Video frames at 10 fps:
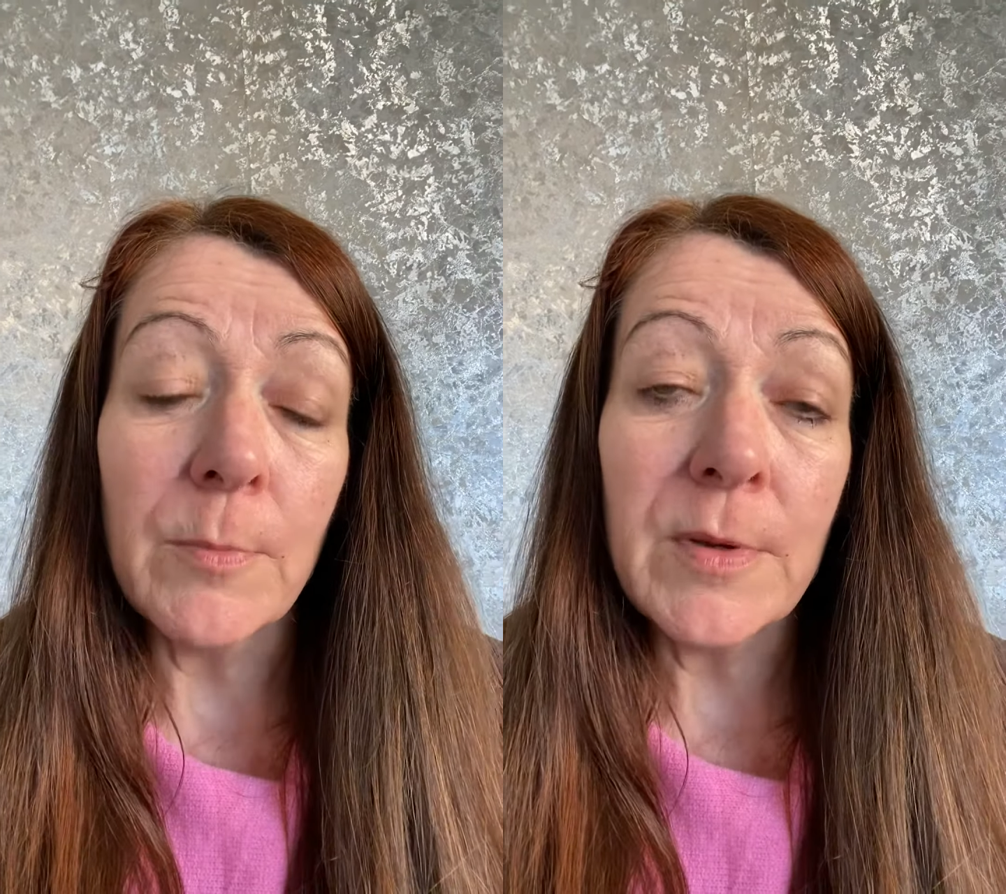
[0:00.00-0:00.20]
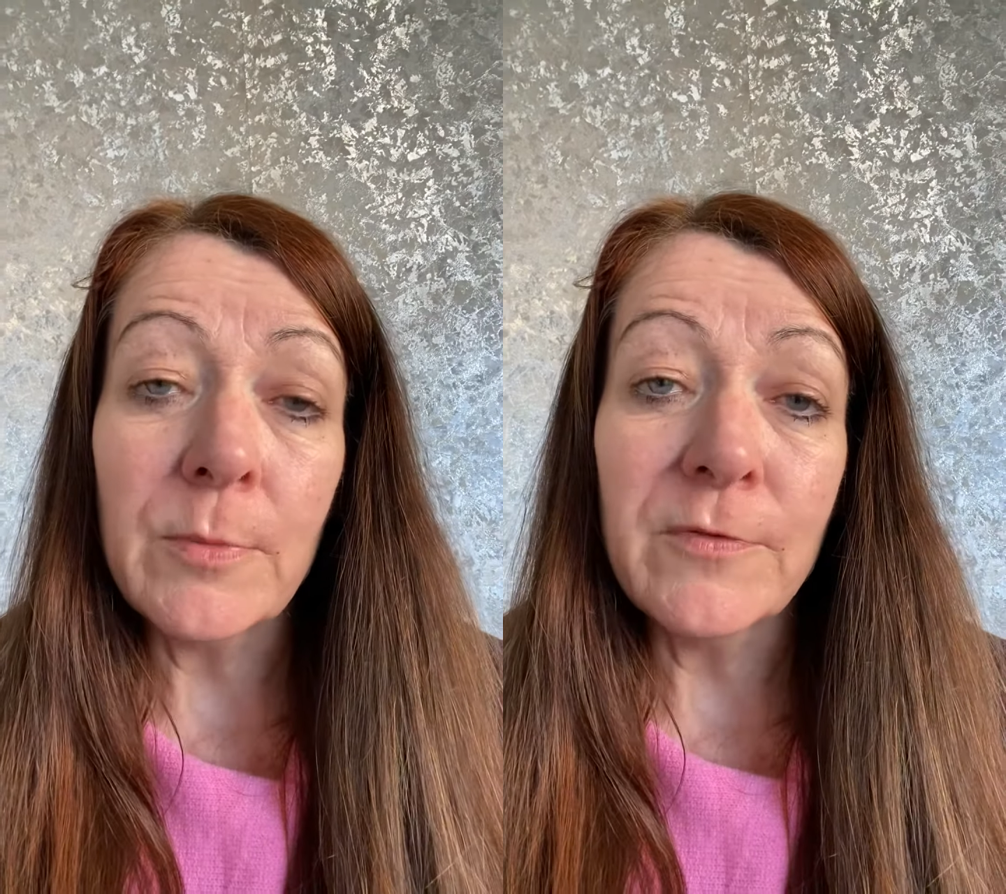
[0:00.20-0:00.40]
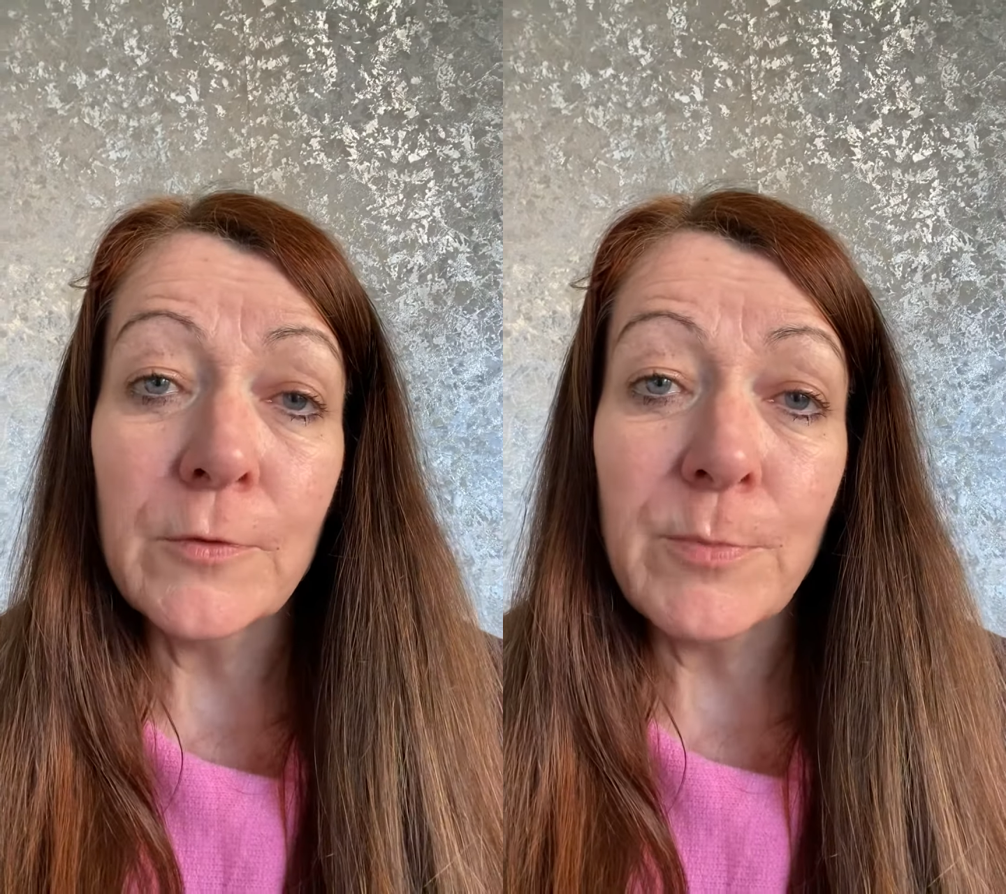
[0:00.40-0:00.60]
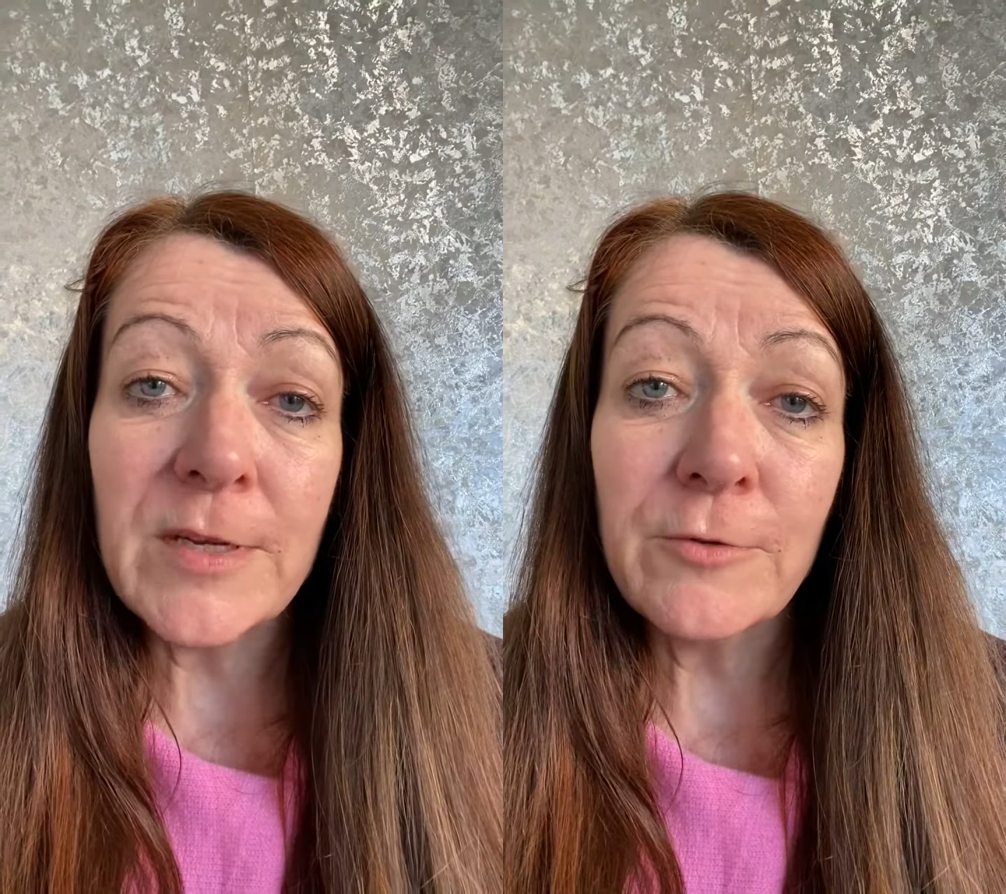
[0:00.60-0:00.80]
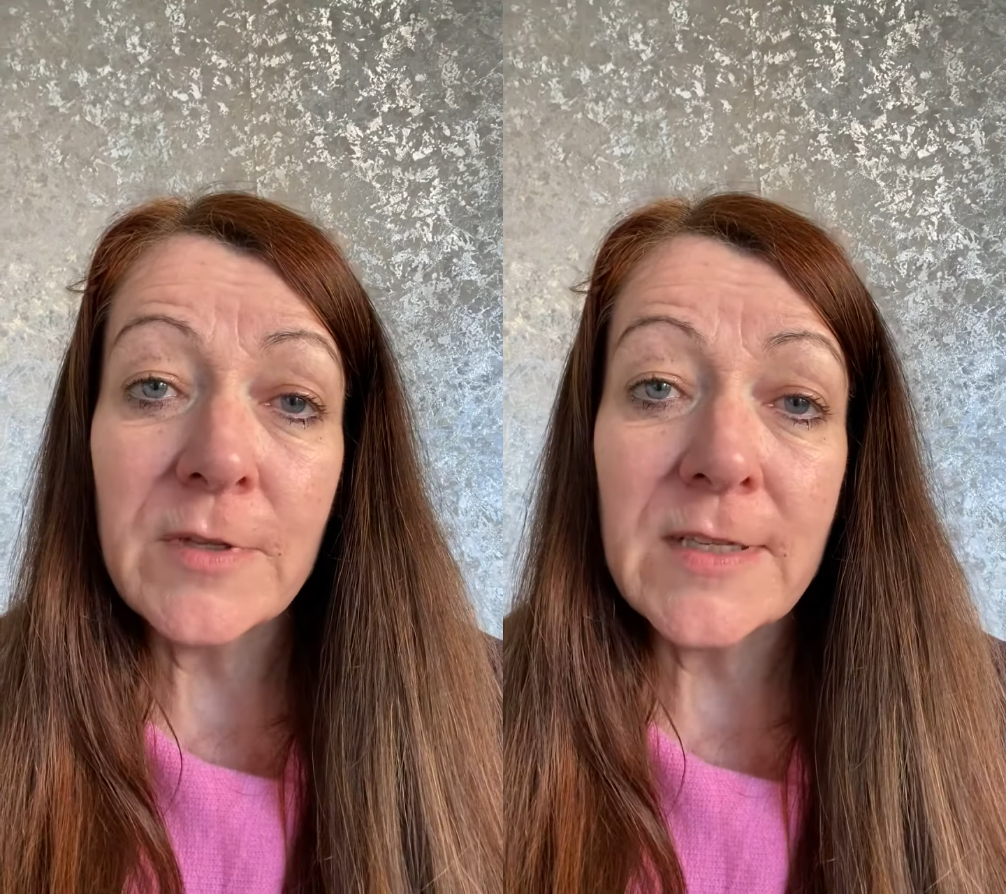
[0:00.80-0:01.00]
people feel
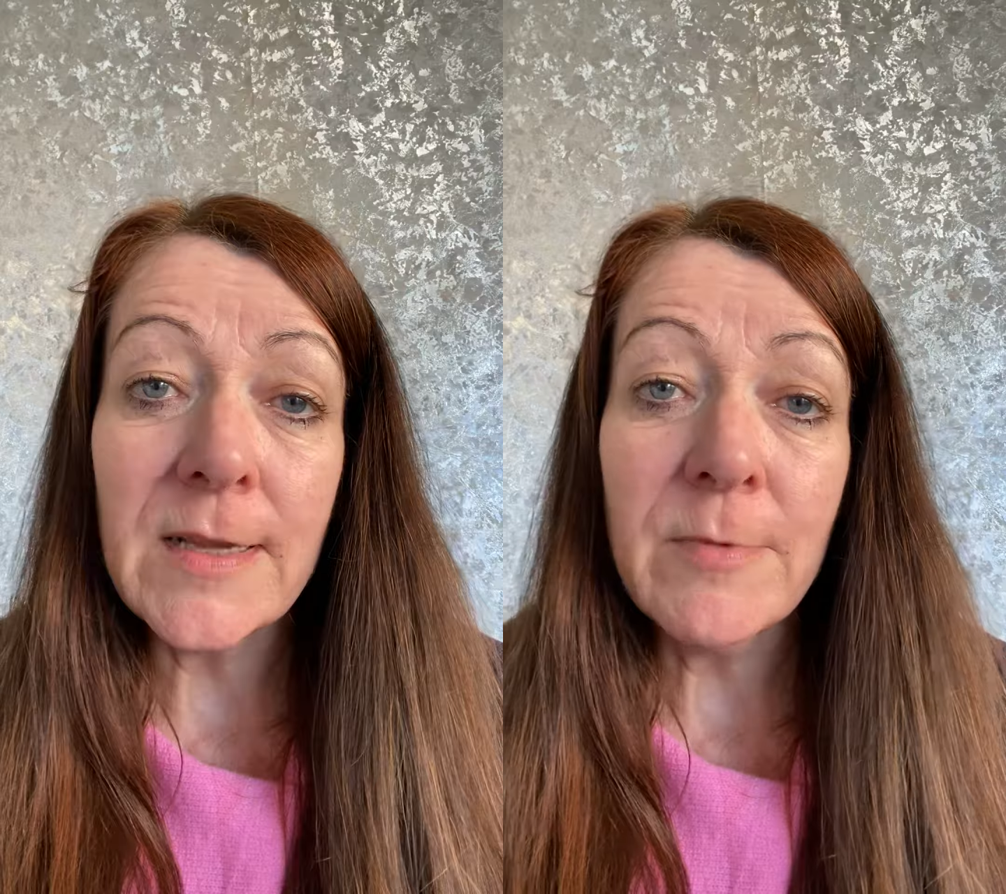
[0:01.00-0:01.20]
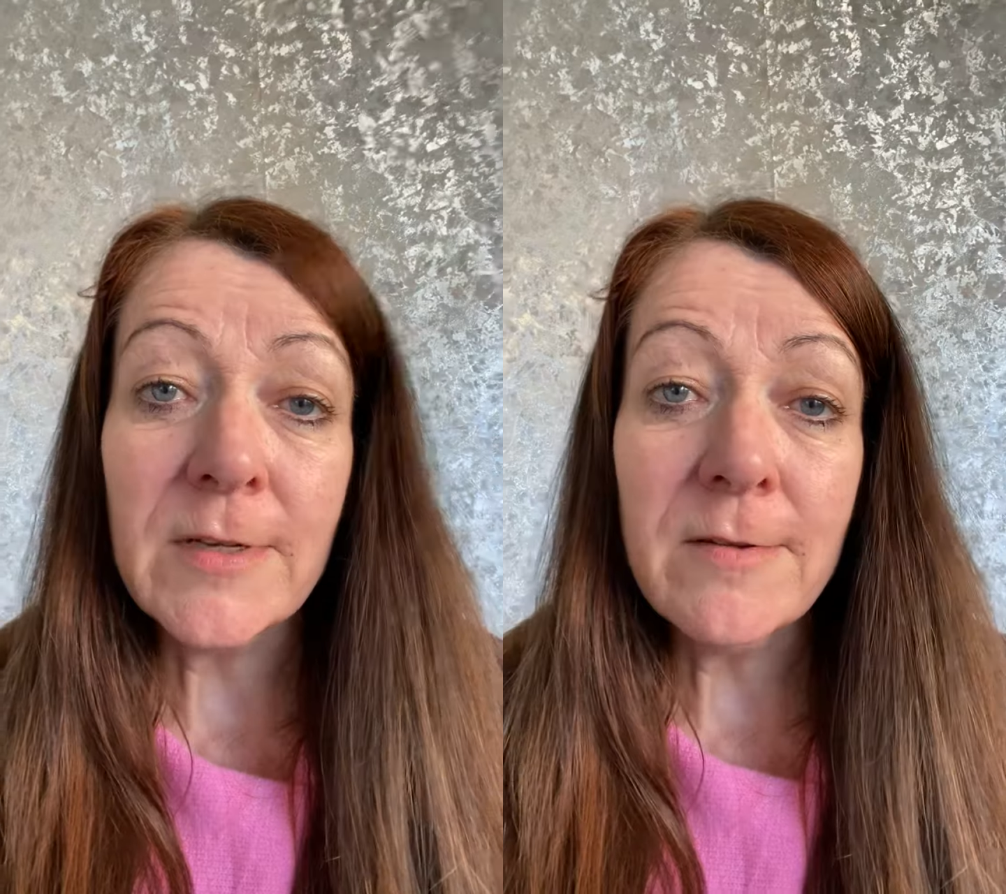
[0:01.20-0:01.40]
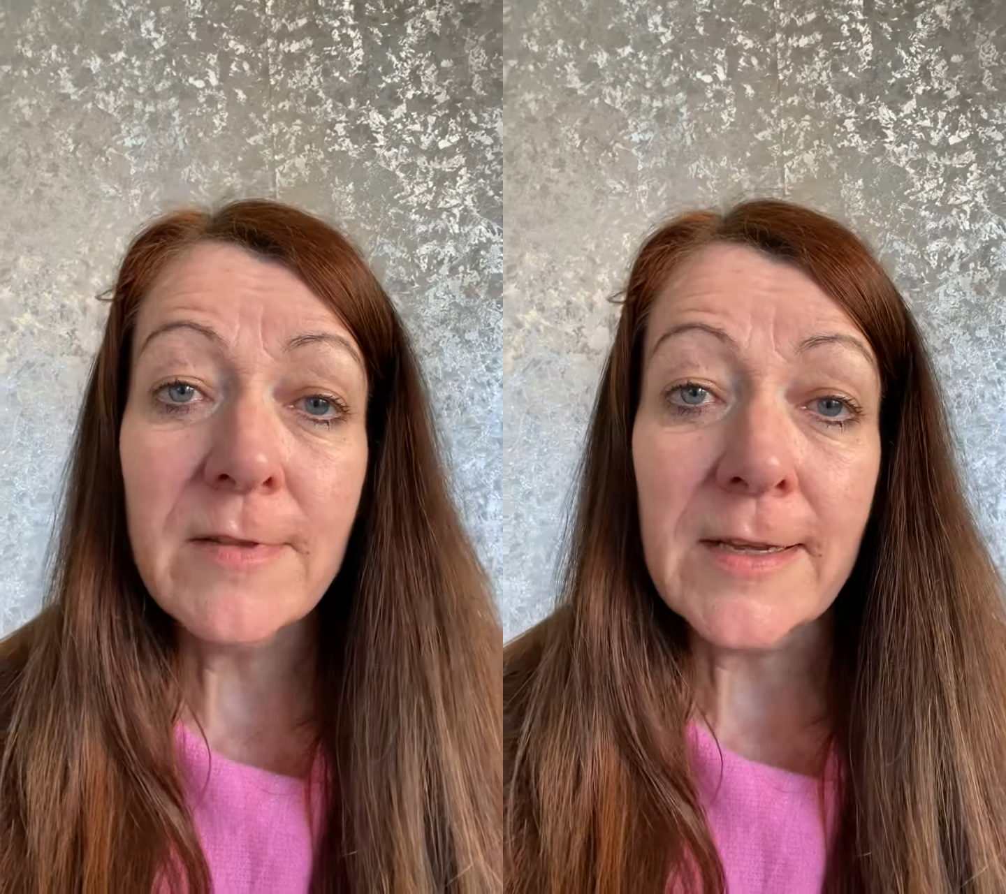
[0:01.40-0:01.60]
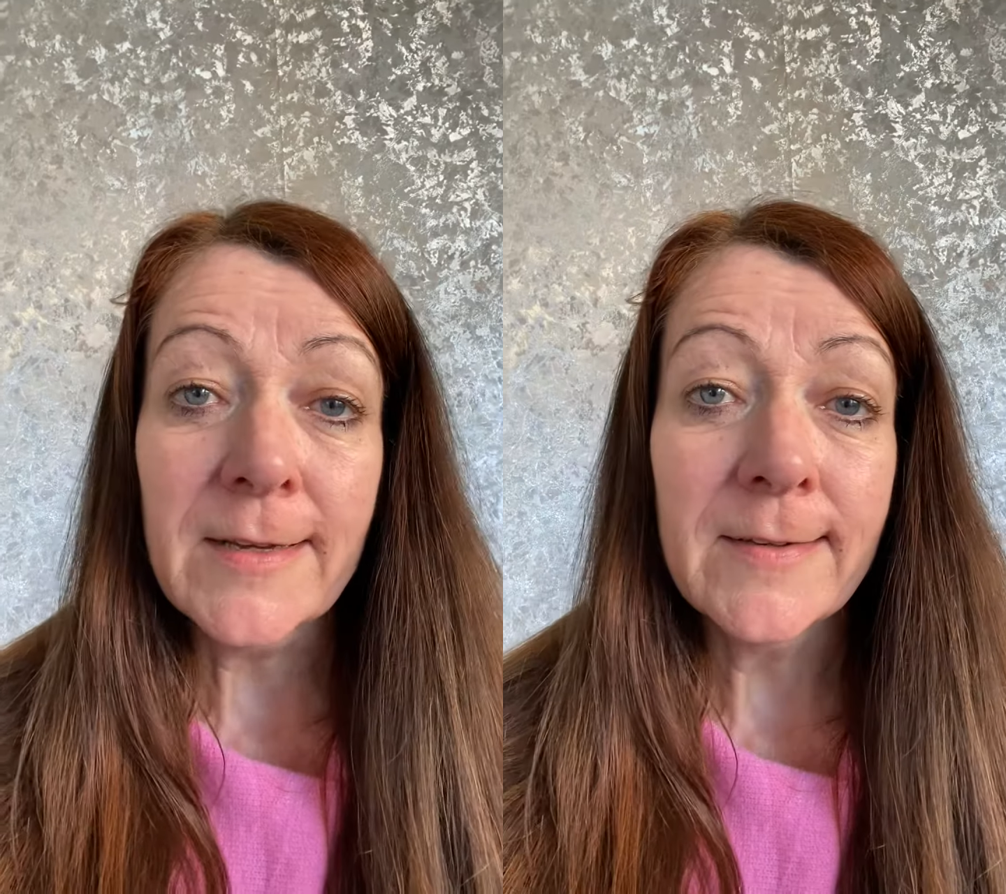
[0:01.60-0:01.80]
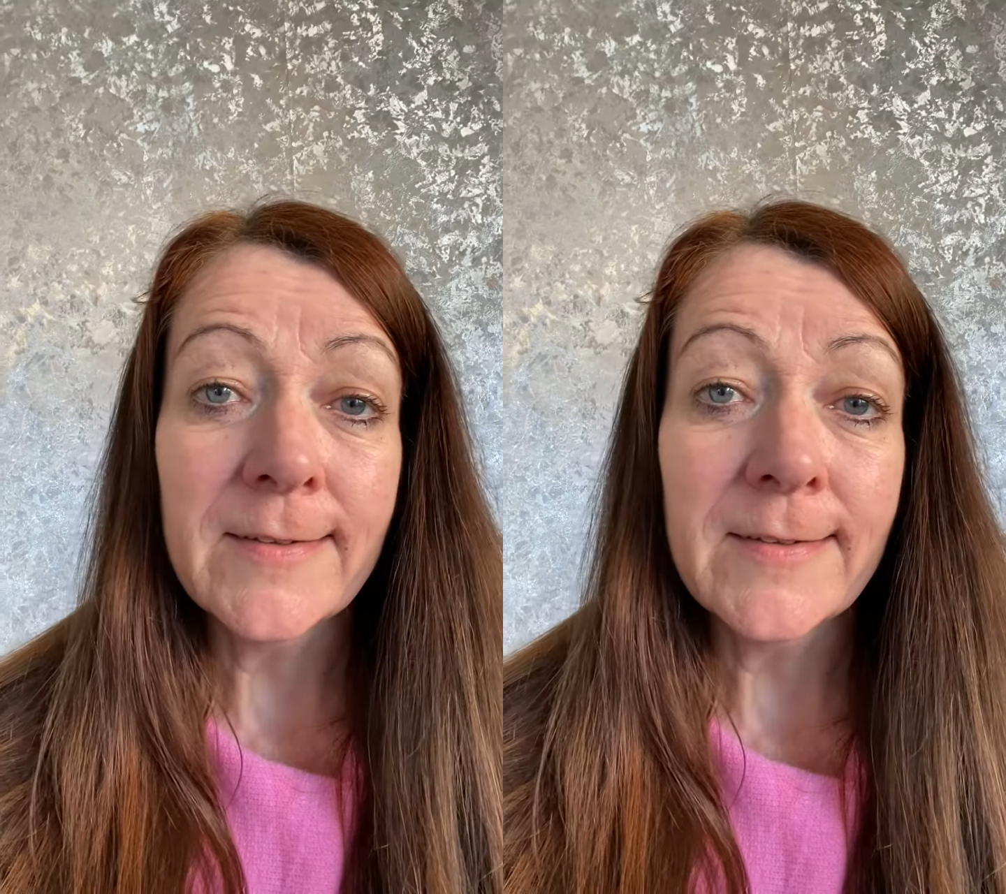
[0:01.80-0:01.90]
better in the summer, don't they,